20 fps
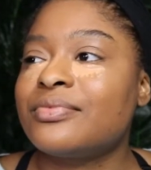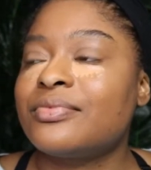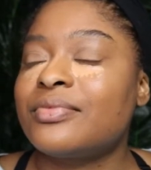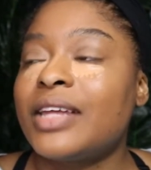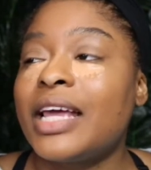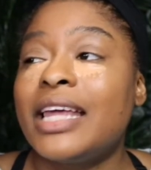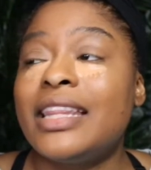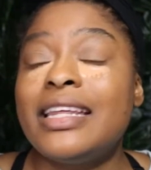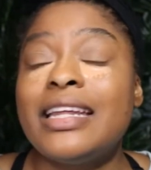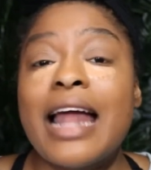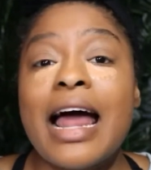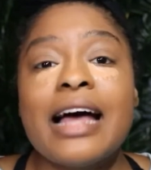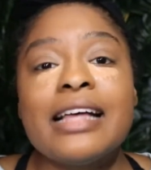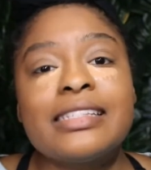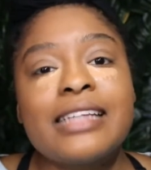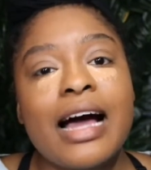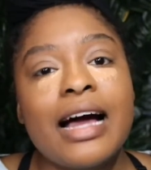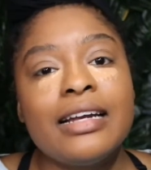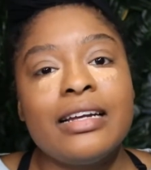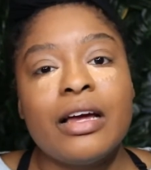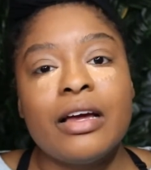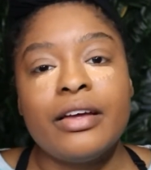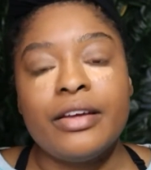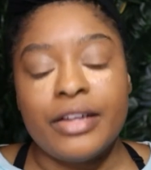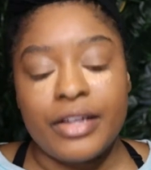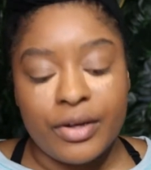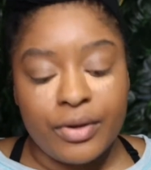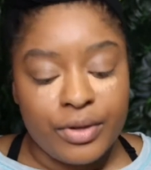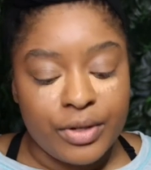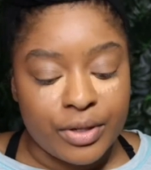And then ask God to
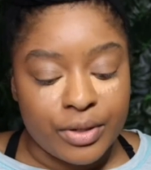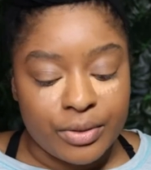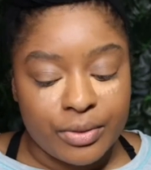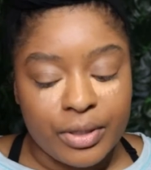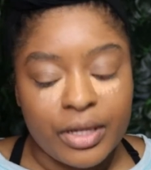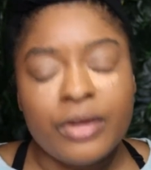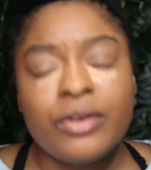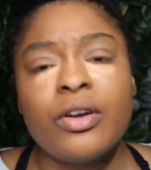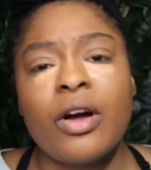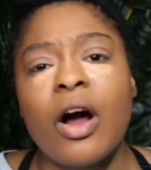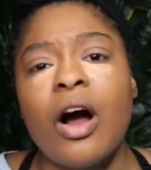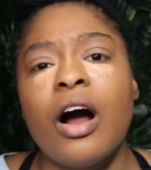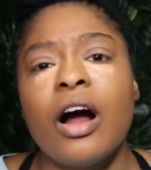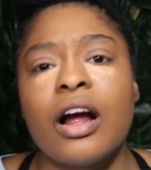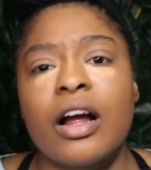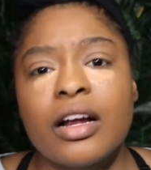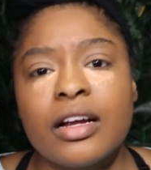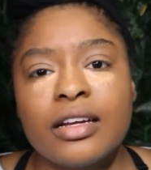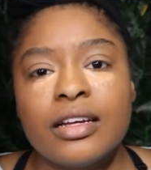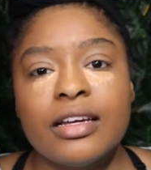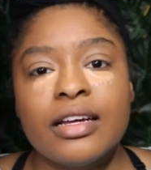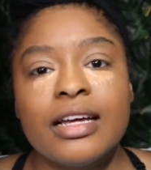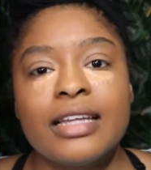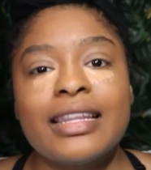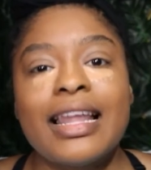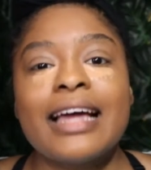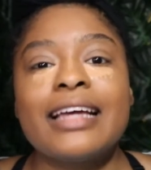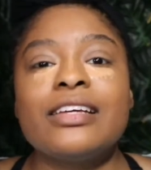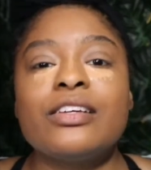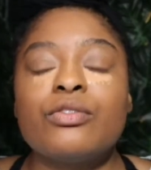heal you. Heal your heart.
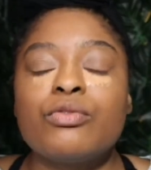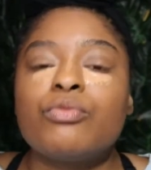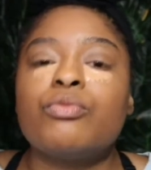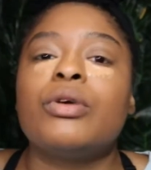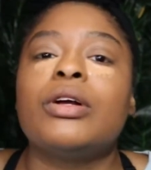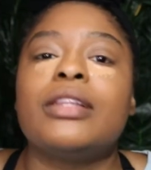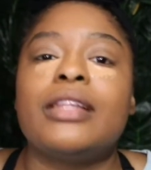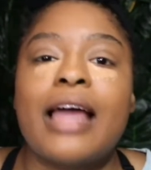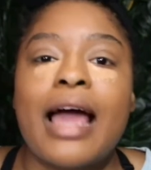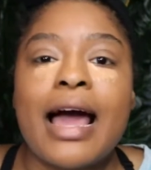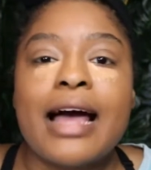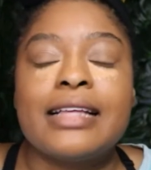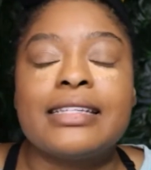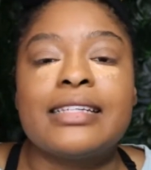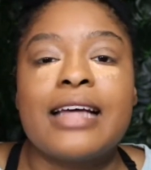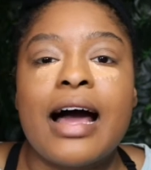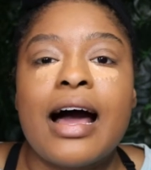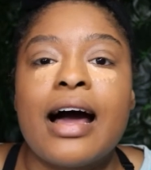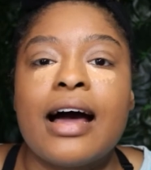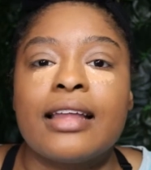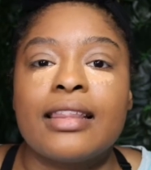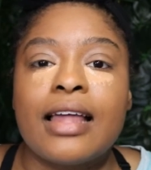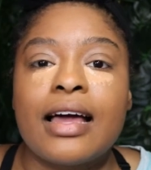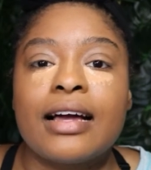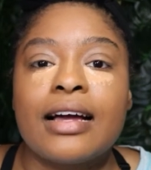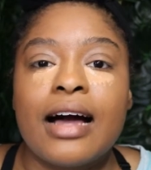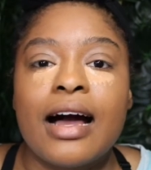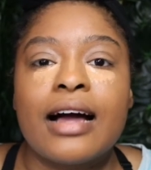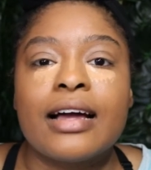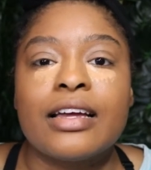Like, really, ask God. Like,
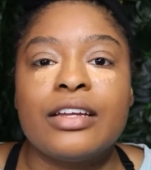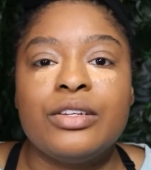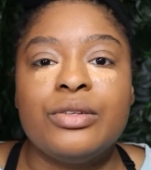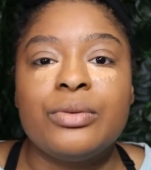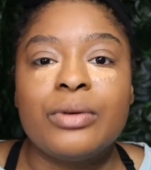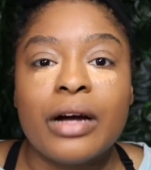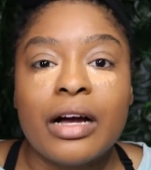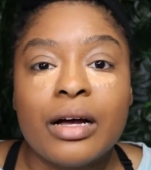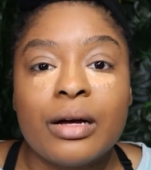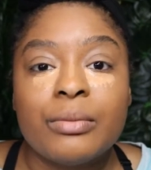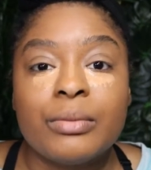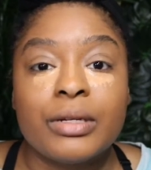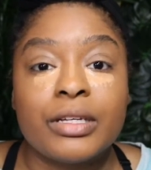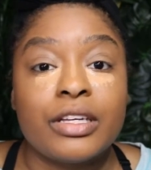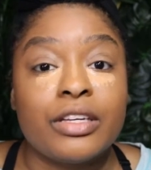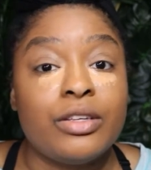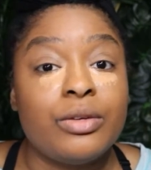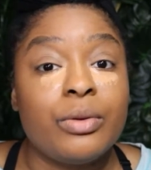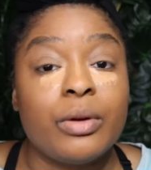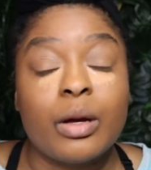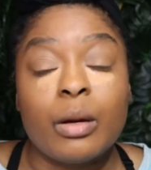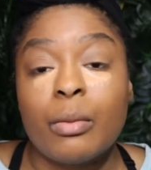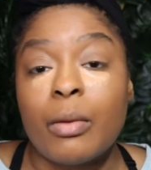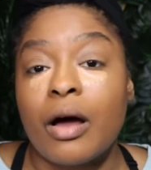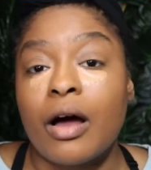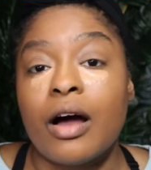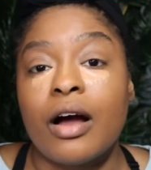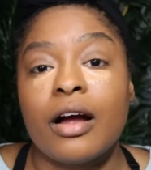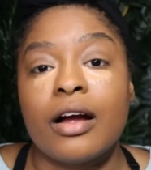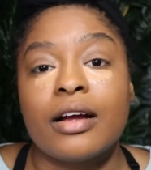God, can you come and can you heal my
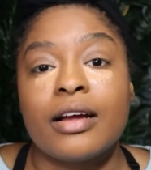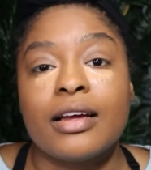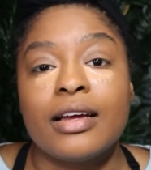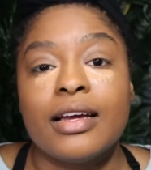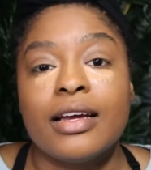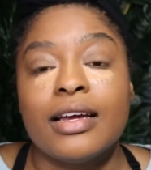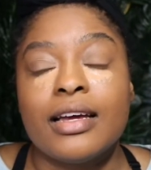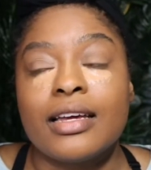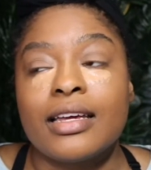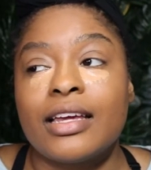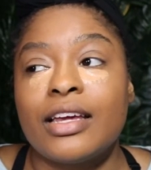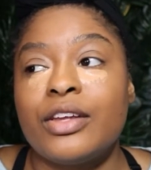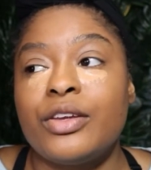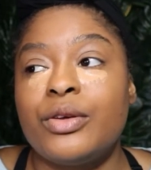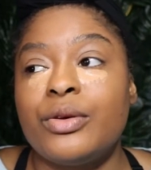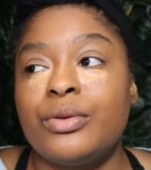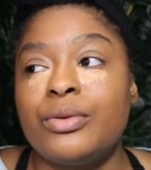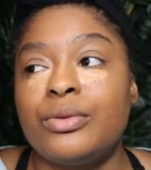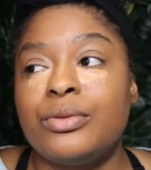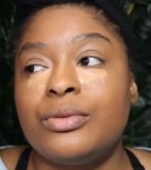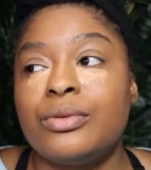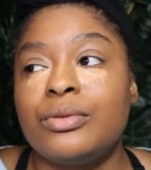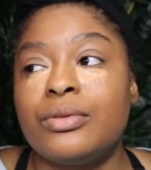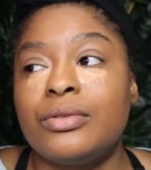heart? Can you...